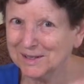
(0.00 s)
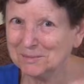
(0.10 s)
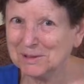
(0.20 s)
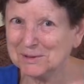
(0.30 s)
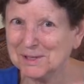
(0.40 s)

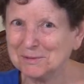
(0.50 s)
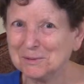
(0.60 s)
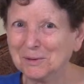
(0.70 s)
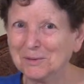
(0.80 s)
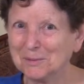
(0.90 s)
Because
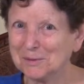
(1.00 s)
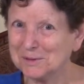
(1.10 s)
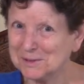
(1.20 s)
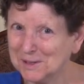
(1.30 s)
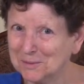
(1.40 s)
after all, they were the
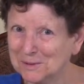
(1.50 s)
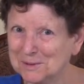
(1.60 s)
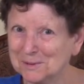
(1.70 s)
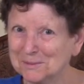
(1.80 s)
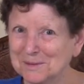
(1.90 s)
secret
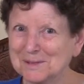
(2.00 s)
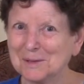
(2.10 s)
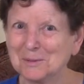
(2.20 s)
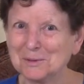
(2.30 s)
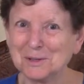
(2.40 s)
service. They
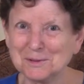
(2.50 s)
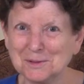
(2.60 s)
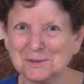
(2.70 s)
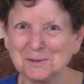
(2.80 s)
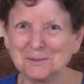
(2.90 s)
weren't just
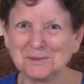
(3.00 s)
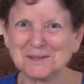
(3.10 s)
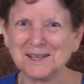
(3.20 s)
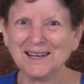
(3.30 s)
the service.